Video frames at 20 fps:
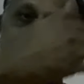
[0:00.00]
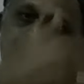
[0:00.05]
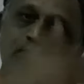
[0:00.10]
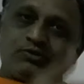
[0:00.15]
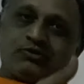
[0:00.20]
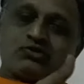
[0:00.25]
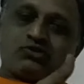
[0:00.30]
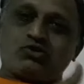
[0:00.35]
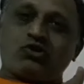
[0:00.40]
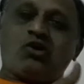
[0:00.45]

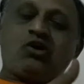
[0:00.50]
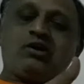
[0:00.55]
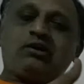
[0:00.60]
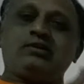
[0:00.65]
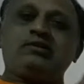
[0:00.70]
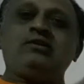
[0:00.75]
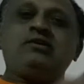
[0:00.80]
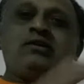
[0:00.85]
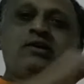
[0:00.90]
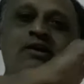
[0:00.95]

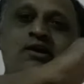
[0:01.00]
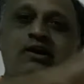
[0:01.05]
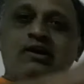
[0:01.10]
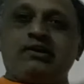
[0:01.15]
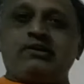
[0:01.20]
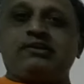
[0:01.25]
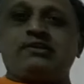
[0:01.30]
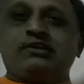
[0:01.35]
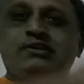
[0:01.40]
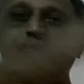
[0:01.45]
stock
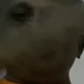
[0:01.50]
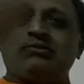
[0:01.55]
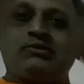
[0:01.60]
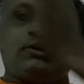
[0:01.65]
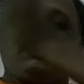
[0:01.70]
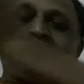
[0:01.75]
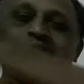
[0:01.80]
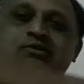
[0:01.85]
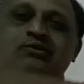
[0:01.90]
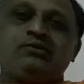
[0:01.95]
and give
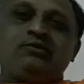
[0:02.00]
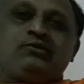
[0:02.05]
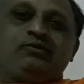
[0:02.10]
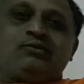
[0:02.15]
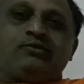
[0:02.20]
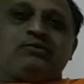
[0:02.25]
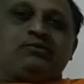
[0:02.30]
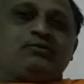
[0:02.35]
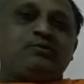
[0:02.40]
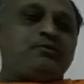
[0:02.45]
the
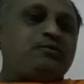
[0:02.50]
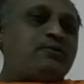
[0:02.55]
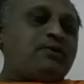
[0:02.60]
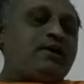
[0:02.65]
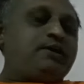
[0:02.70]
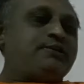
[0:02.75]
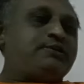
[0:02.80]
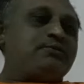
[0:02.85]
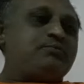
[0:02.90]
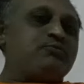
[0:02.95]

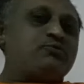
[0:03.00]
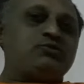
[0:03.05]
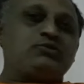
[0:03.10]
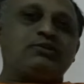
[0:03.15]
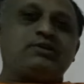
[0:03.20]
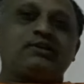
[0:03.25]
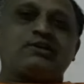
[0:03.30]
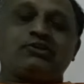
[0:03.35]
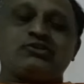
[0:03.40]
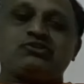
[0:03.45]
item to
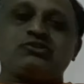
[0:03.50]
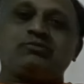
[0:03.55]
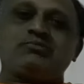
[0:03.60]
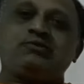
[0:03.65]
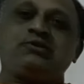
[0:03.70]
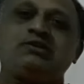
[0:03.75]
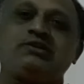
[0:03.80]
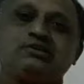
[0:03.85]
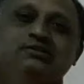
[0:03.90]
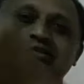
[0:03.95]
the
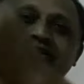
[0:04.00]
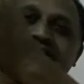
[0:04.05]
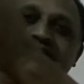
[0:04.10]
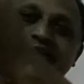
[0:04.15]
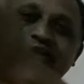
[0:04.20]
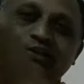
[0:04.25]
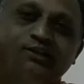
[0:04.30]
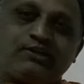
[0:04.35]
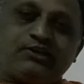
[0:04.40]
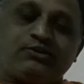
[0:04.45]
customers, and
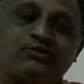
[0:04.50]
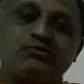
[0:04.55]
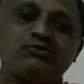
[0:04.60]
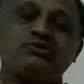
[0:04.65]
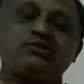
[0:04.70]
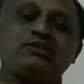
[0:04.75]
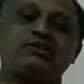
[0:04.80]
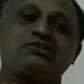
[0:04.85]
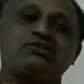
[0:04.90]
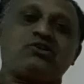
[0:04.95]
then reduce
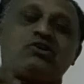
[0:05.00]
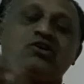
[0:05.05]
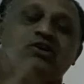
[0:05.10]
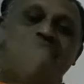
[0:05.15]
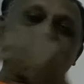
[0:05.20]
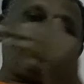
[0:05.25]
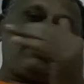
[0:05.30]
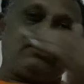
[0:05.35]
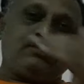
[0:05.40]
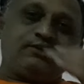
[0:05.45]
the
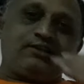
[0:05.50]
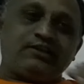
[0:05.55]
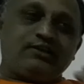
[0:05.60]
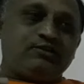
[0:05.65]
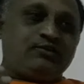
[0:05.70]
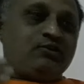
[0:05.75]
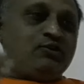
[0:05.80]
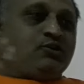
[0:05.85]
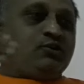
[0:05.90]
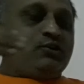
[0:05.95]
stock, and
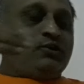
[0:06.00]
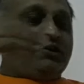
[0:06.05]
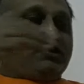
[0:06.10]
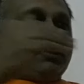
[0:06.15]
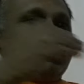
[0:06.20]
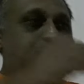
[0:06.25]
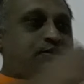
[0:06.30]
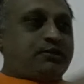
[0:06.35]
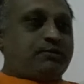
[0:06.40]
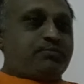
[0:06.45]
then
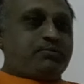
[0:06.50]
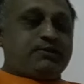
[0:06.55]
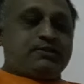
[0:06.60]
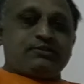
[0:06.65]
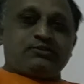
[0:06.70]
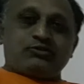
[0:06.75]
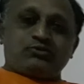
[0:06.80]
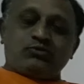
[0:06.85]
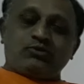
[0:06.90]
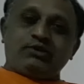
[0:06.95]
keep
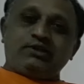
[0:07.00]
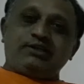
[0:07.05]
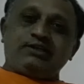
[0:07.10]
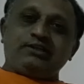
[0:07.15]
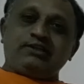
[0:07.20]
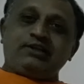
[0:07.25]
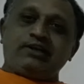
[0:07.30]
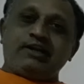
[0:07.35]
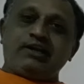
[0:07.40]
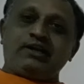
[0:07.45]
it, store it
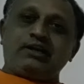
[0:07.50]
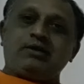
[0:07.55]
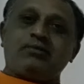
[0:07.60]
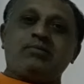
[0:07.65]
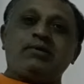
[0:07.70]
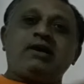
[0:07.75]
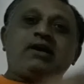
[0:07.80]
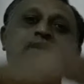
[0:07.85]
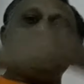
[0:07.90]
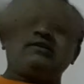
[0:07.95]
in a
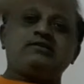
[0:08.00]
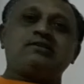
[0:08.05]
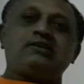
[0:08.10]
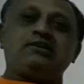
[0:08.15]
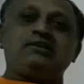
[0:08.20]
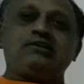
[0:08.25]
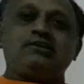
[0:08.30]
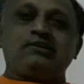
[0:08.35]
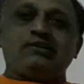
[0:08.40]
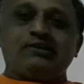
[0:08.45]
database,
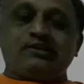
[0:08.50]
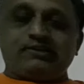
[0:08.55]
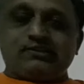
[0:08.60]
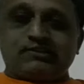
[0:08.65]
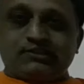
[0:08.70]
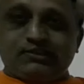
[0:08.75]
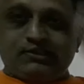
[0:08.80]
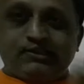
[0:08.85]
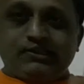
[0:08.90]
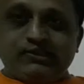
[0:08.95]
and
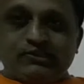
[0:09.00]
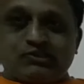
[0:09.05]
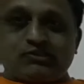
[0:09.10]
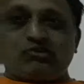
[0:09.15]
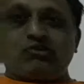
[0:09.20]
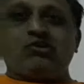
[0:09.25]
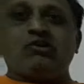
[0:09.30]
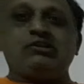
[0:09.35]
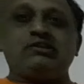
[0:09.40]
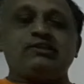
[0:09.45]
just list
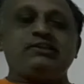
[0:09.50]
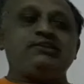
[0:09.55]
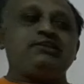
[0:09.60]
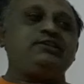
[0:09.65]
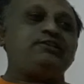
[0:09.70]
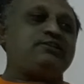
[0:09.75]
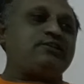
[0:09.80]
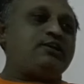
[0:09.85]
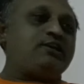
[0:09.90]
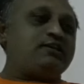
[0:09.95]
all the
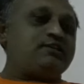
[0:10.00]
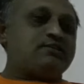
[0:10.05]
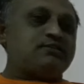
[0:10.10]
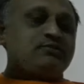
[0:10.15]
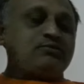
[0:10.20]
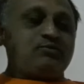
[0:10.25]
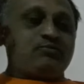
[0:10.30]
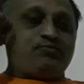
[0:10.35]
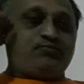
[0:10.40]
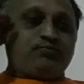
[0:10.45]

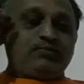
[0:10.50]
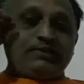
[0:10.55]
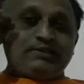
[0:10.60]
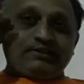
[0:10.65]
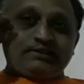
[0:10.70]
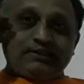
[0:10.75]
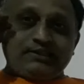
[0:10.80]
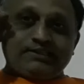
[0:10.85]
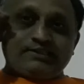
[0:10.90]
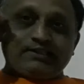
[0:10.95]
details of
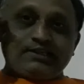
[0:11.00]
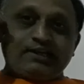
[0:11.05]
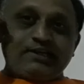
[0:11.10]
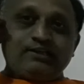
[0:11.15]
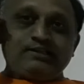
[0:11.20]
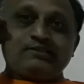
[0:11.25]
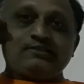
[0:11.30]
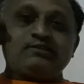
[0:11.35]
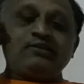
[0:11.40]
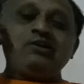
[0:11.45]
monthly
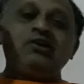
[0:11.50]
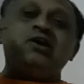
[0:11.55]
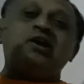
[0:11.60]
sales,